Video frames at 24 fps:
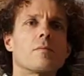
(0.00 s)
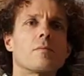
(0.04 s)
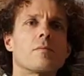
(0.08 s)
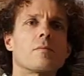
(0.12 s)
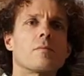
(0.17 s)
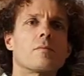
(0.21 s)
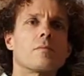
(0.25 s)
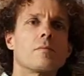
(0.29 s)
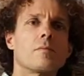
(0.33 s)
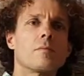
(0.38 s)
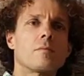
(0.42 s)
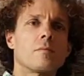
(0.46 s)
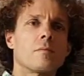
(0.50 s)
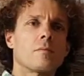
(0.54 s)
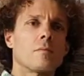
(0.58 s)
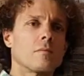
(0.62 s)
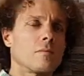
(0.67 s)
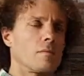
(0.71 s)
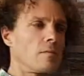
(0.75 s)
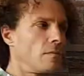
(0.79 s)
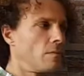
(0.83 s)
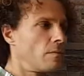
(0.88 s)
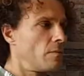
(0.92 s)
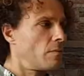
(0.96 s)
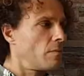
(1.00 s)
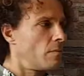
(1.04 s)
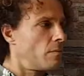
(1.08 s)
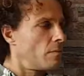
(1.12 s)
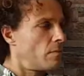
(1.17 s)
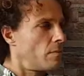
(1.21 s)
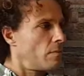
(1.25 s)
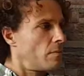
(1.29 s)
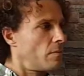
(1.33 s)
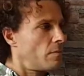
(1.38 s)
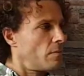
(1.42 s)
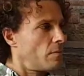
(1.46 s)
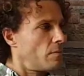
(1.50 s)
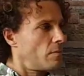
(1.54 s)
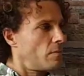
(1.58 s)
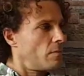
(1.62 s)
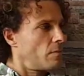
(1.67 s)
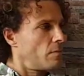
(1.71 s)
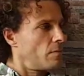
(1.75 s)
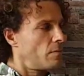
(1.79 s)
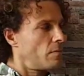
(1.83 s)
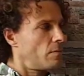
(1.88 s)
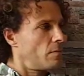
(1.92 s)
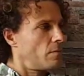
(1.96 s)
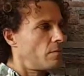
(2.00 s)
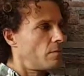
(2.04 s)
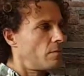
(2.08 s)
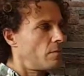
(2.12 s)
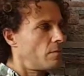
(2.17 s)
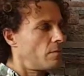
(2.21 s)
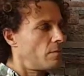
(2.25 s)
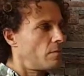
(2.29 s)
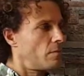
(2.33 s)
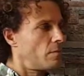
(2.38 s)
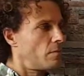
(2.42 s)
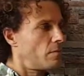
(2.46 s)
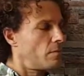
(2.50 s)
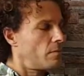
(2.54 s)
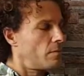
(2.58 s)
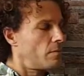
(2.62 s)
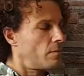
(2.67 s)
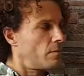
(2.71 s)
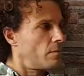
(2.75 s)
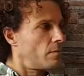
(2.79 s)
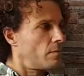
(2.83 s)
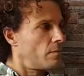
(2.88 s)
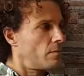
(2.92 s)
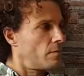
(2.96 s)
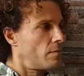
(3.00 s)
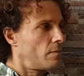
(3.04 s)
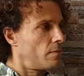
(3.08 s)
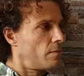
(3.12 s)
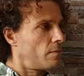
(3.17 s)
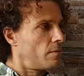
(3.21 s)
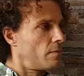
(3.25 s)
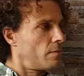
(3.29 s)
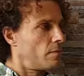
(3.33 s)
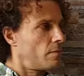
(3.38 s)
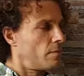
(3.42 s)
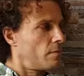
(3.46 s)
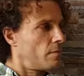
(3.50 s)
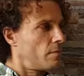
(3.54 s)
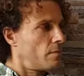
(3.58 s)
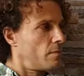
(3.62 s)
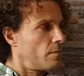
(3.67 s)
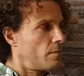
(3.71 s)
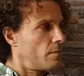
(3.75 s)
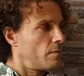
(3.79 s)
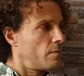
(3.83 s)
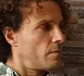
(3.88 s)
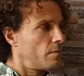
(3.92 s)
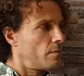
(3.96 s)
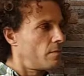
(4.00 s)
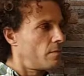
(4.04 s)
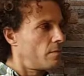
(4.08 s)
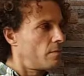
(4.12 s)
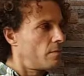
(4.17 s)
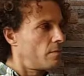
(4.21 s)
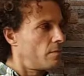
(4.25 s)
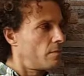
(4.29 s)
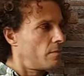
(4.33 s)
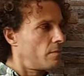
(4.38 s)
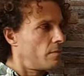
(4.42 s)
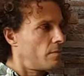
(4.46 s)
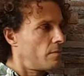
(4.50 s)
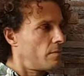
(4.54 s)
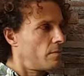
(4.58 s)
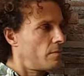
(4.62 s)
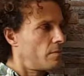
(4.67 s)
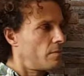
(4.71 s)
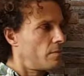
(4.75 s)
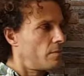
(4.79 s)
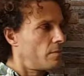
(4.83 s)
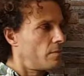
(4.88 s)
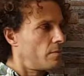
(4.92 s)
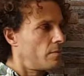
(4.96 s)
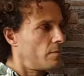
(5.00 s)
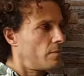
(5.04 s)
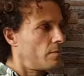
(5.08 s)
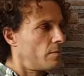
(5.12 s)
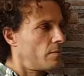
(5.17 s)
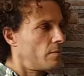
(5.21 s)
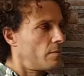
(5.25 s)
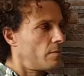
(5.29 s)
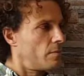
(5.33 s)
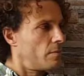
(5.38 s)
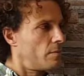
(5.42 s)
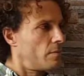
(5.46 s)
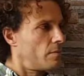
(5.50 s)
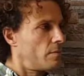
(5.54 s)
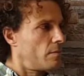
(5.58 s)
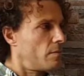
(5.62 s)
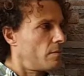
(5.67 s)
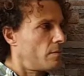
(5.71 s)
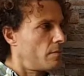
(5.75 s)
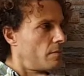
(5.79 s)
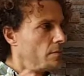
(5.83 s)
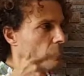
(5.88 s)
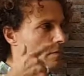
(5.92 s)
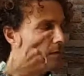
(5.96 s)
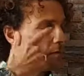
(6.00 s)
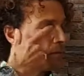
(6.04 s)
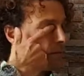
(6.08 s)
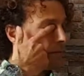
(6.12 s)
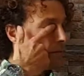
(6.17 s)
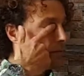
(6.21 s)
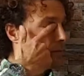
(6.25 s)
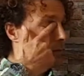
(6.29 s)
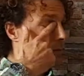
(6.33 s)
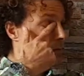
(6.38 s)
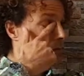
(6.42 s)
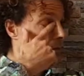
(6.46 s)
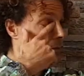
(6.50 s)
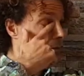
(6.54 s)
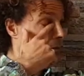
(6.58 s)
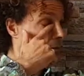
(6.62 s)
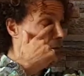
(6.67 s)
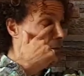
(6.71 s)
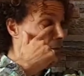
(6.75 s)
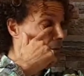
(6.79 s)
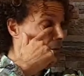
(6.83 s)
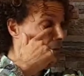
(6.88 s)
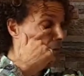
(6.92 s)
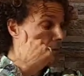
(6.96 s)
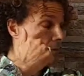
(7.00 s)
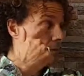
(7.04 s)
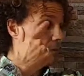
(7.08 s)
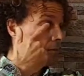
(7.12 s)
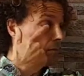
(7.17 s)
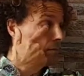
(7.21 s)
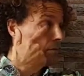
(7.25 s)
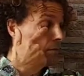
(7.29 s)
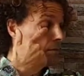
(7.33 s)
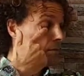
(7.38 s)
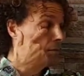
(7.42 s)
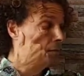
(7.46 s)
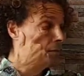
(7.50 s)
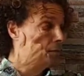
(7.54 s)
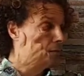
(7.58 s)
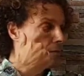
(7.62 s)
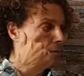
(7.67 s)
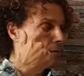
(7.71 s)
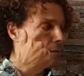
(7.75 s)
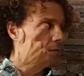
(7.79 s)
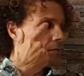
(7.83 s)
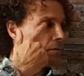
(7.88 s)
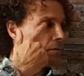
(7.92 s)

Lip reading: (not speaking)